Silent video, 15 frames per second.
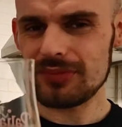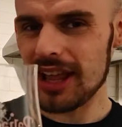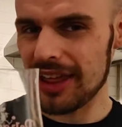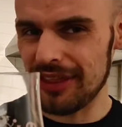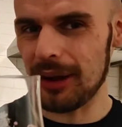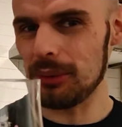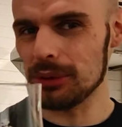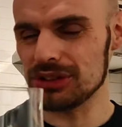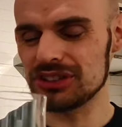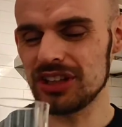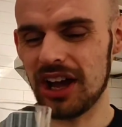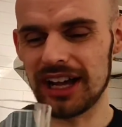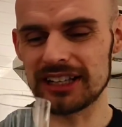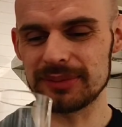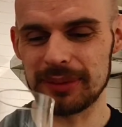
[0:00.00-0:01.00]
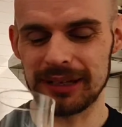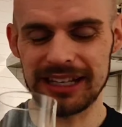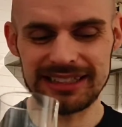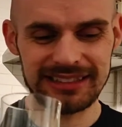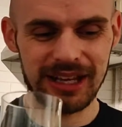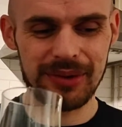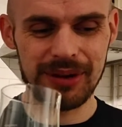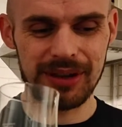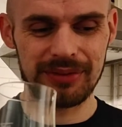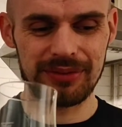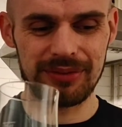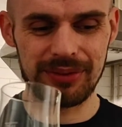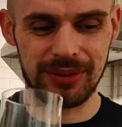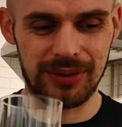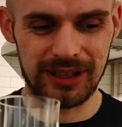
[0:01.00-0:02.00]
And that was nice, but let's go in
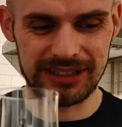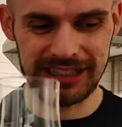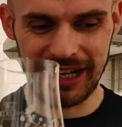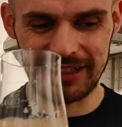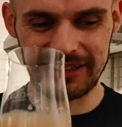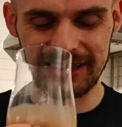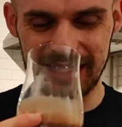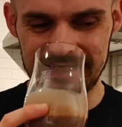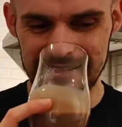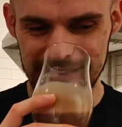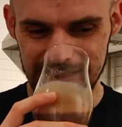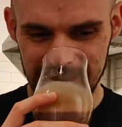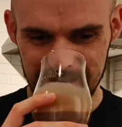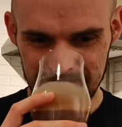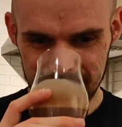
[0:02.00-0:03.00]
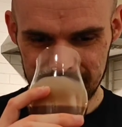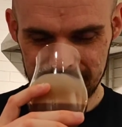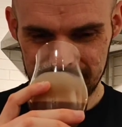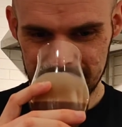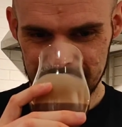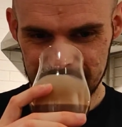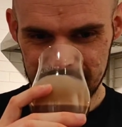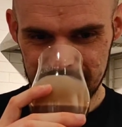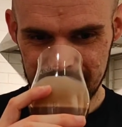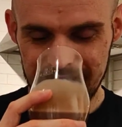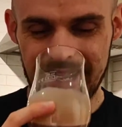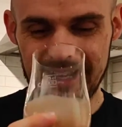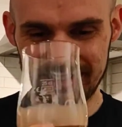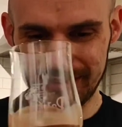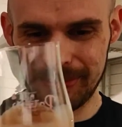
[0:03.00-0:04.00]
for a taste test.
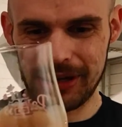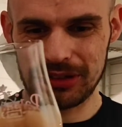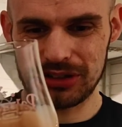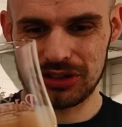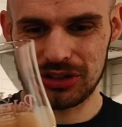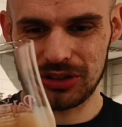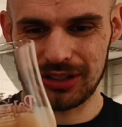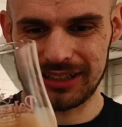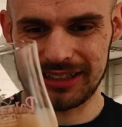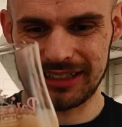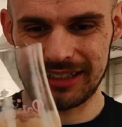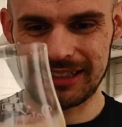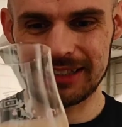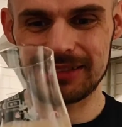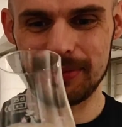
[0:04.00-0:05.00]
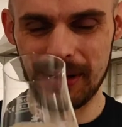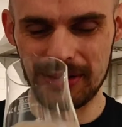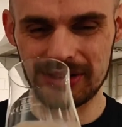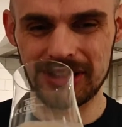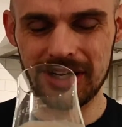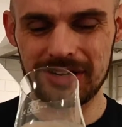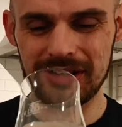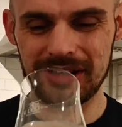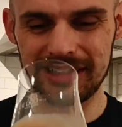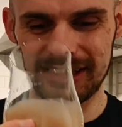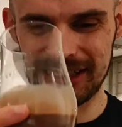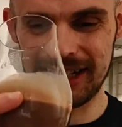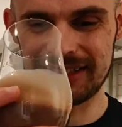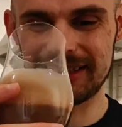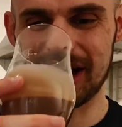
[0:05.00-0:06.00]
Yeah, it smells chocolatey, it smells coconutty. Let's